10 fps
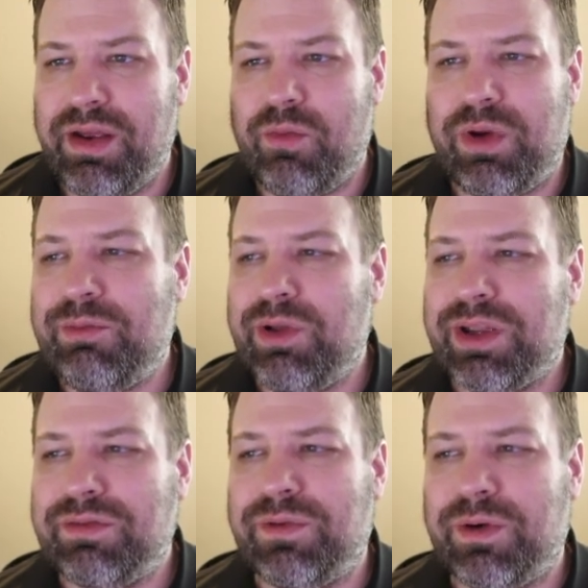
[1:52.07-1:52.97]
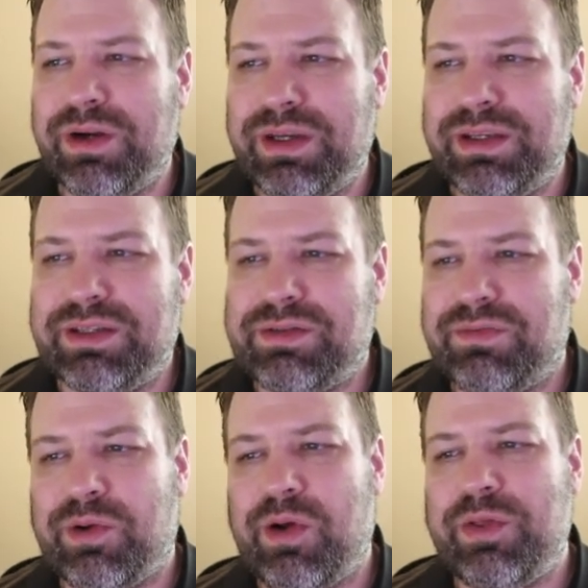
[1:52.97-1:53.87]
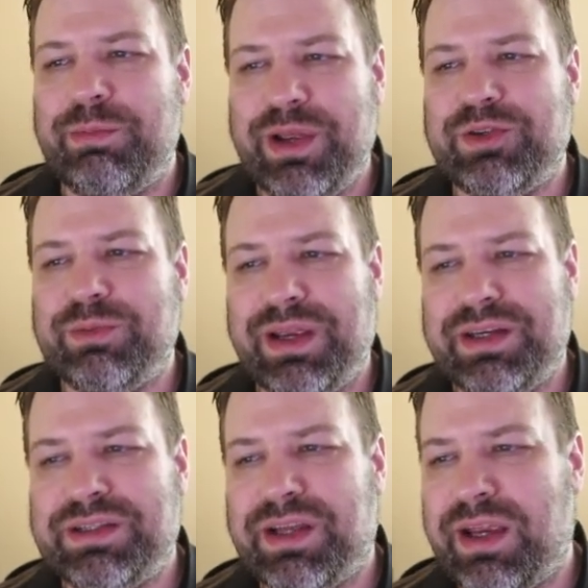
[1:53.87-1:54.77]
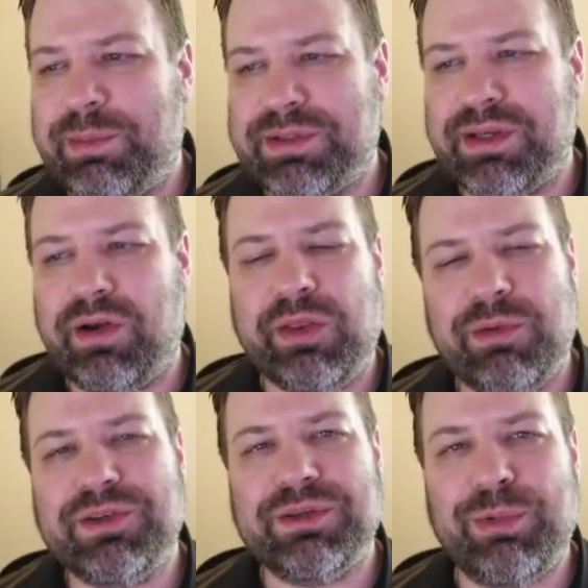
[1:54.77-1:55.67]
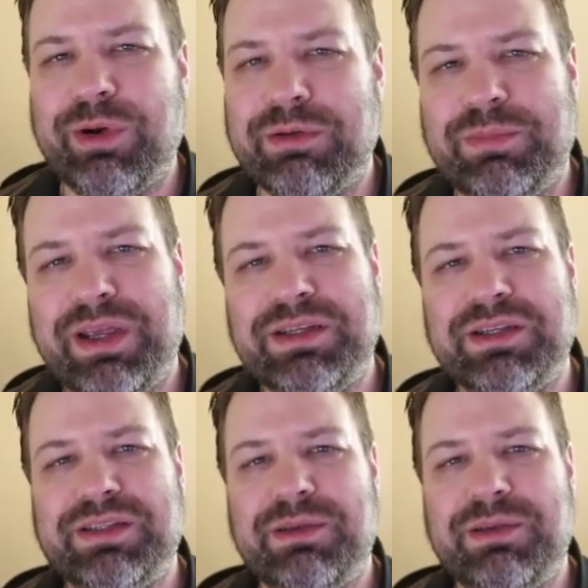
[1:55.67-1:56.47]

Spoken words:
what I'm looking for is for all the major page types and all the most important pages